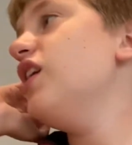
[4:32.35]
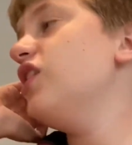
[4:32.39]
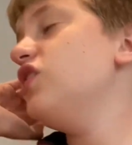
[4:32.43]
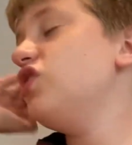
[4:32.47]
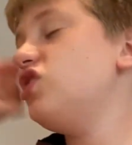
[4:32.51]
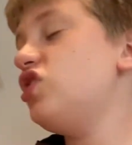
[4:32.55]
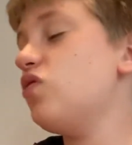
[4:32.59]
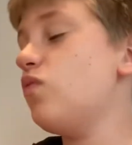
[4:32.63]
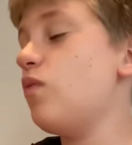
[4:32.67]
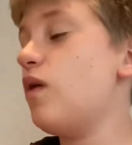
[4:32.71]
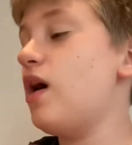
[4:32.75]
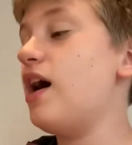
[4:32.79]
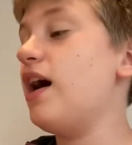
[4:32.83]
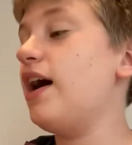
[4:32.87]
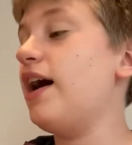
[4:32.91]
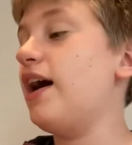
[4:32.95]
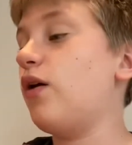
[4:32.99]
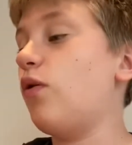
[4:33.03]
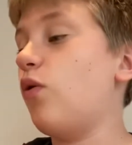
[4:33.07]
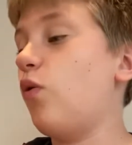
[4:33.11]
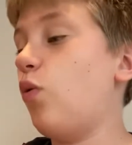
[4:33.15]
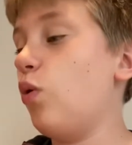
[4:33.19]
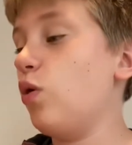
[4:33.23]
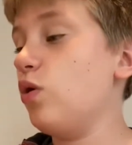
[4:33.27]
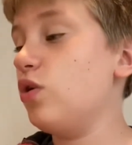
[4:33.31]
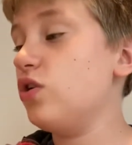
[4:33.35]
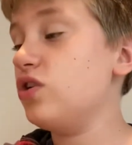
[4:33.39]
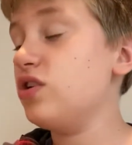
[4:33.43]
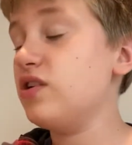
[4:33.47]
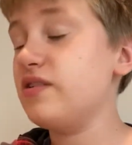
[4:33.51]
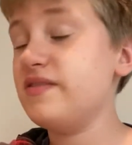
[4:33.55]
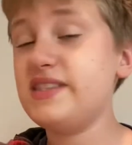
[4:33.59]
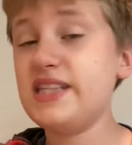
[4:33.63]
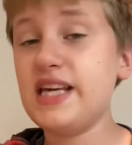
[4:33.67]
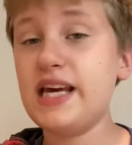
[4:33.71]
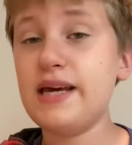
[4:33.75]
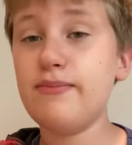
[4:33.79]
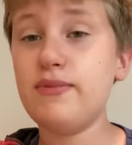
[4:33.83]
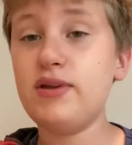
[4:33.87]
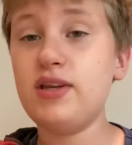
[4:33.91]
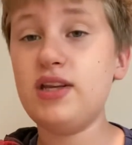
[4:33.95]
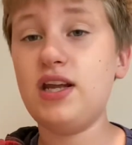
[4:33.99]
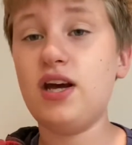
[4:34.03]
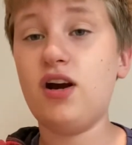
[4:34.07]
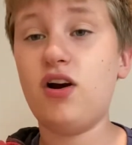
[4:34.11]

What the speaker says: Do you want 1/4 of salmon